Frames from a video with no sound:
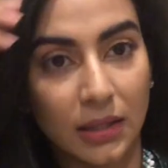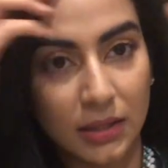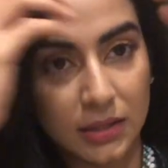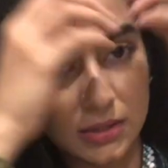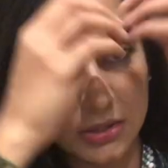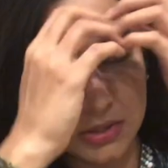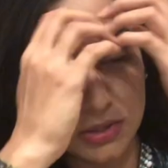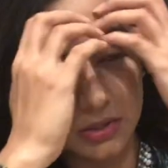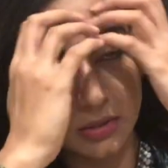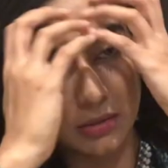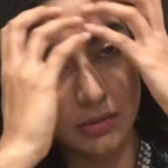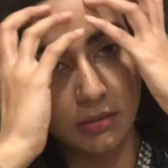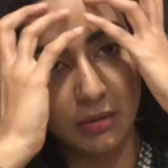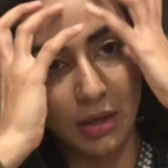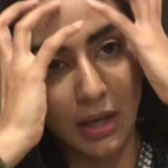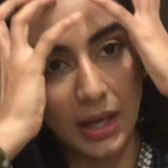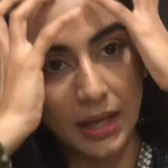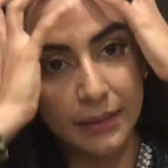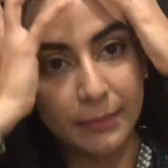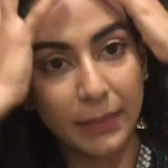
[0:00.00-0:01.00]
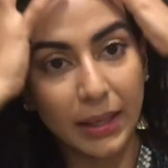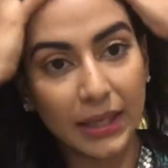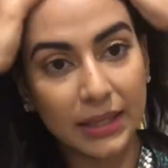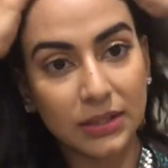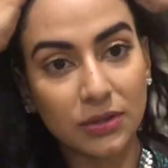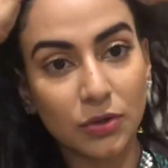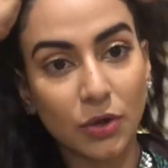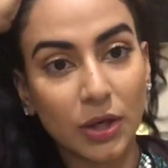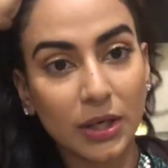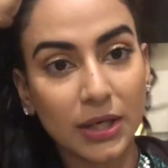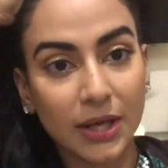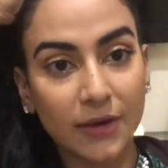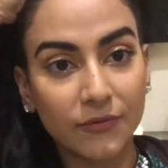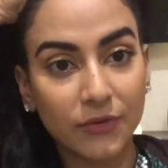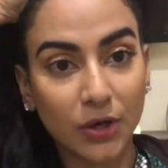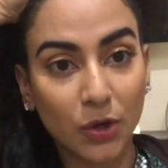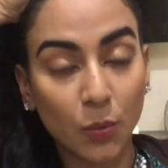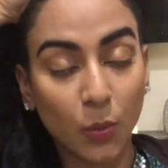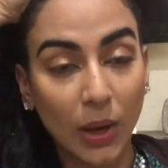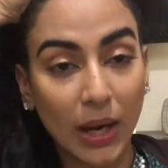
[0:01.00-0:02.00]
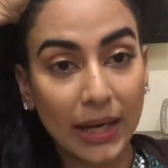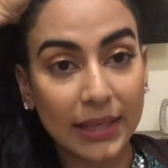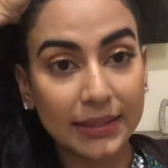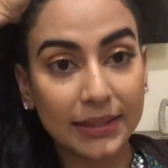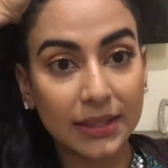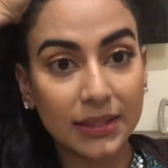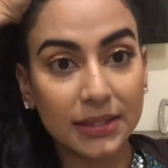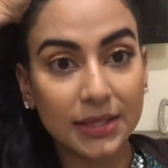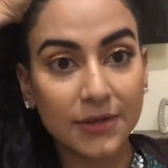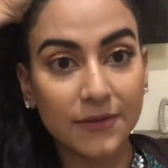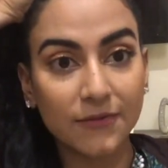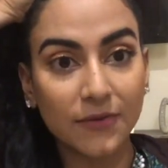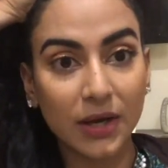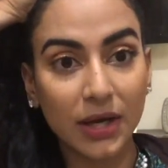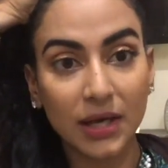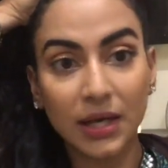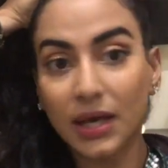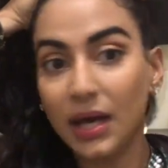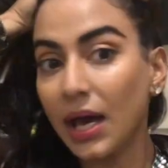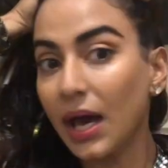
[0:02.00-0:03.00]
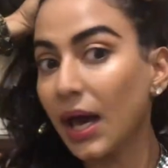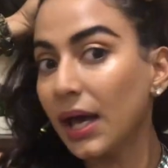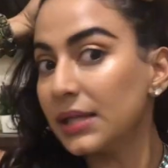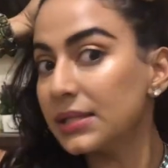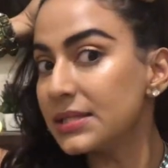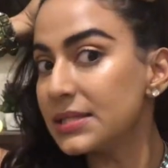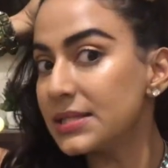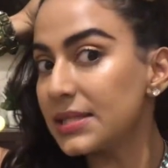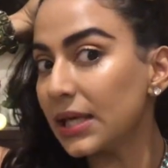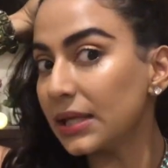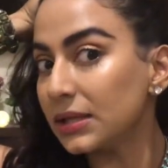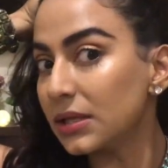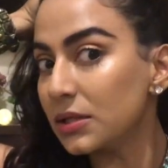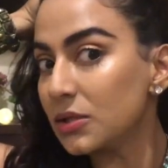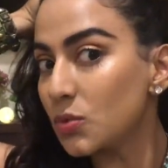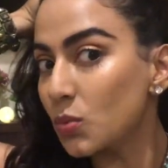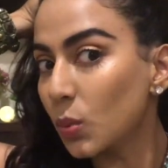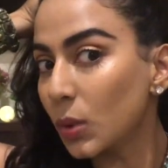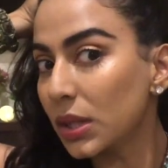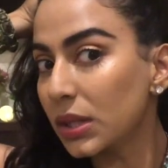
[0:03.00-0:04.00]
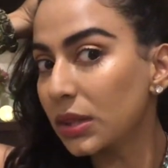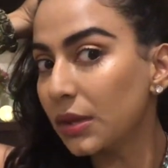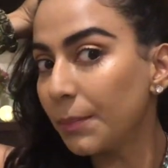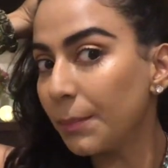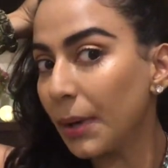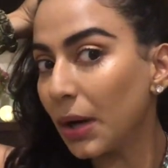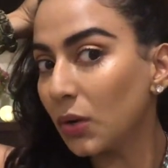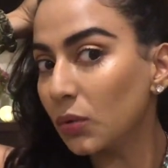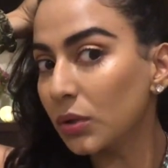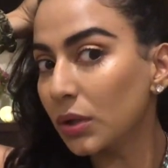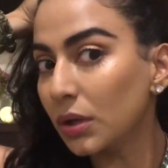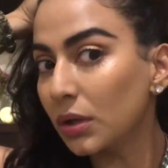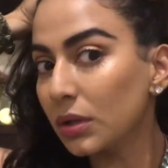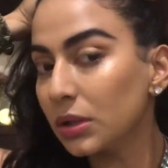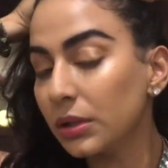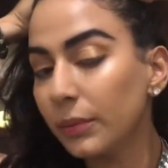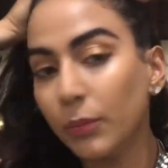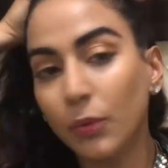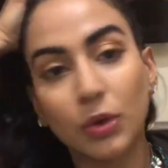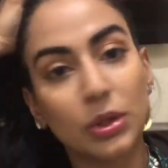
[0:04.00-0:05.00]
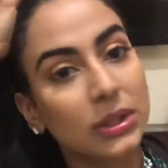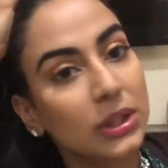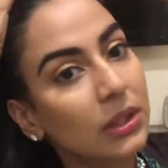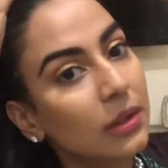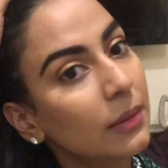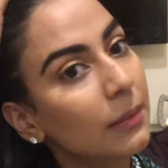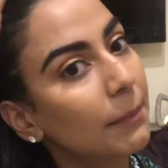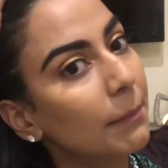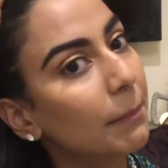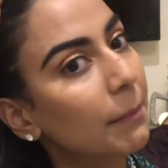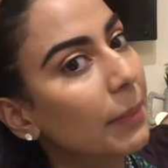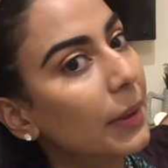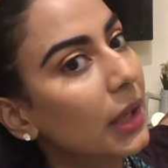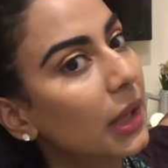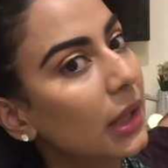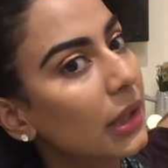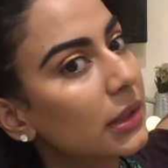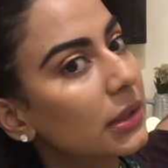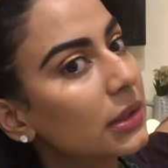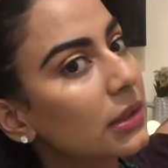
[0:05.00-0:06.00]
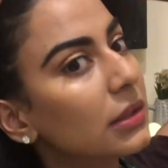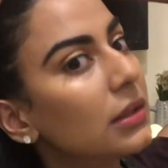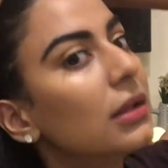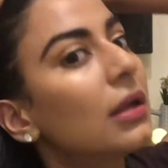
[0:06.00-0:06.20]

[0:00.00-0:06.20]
So I might not have required it if I had set it with powder in the morning, but